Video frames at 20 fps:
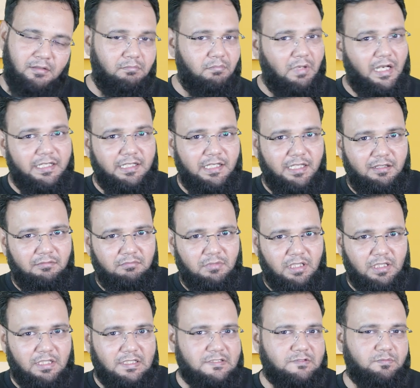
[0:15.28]
My name
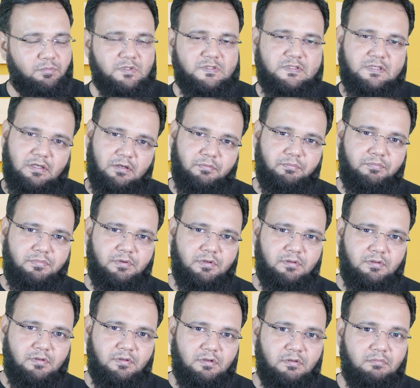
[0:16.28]
is Musab,
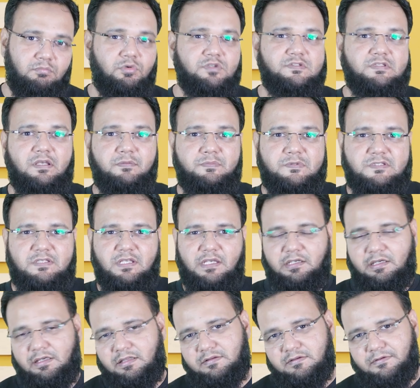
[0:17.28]
Musab
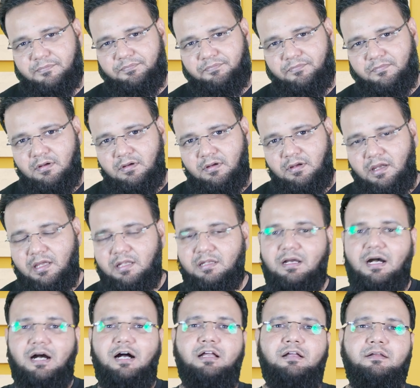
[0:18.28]
Syed,
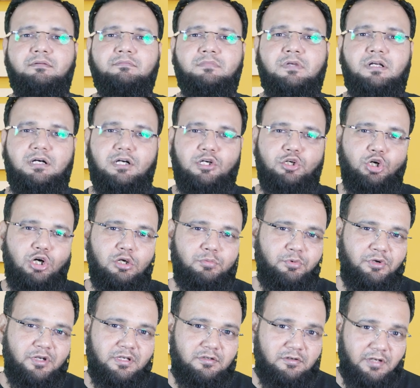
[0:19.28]
and I am a
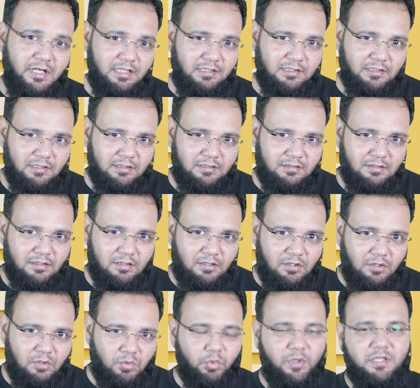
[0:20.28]
corporate trainer
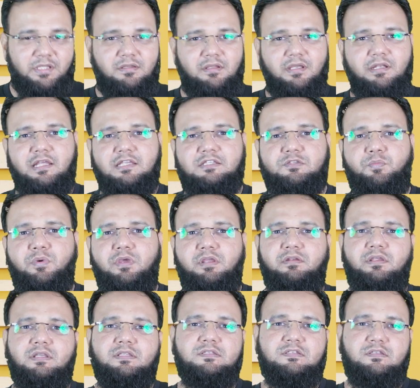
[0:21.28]
with an
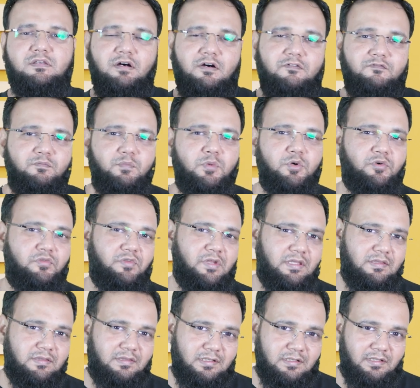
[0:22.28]
experience of more
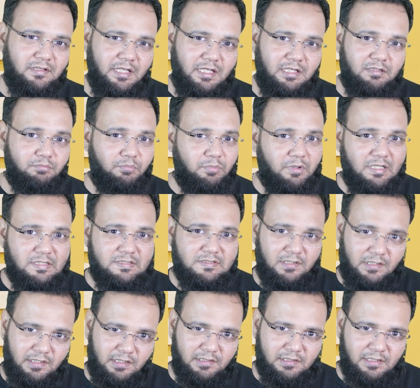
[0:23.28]
than 13
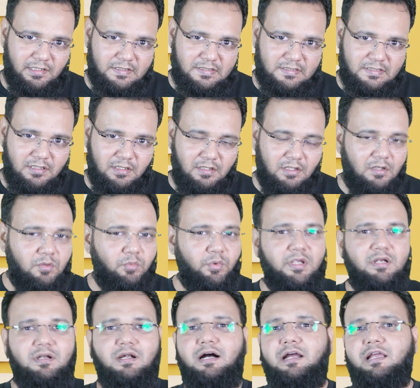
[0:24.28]
plus years
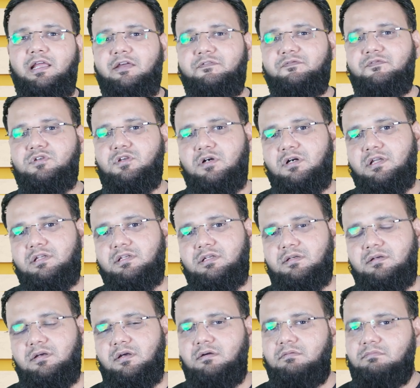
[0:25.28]
where I have taught
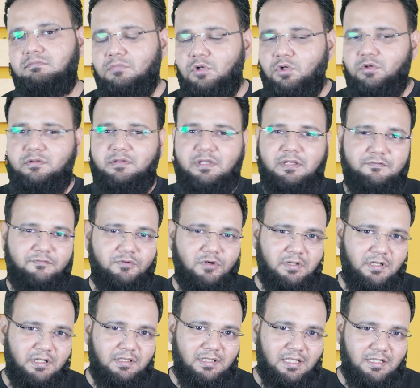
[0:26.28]
more than
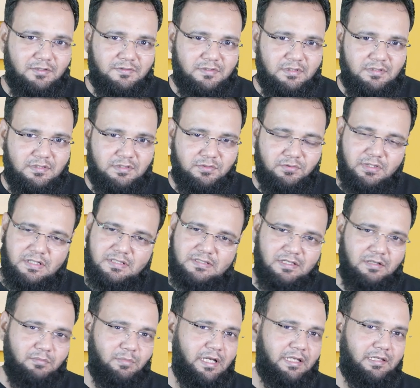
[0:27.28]
40,000
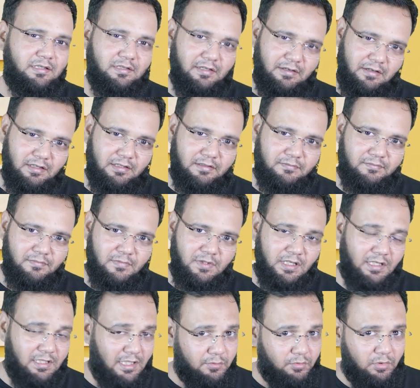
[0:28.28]
students in my career
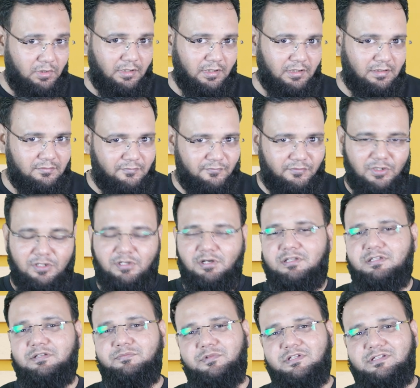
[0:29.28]
and I work for
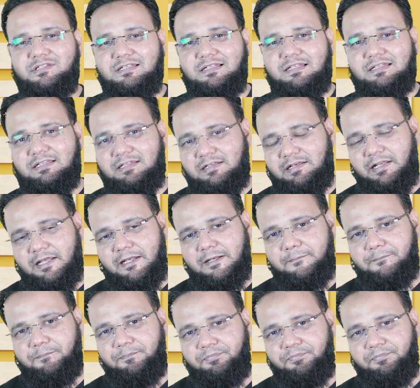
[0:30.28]
Gautham Digital Learning.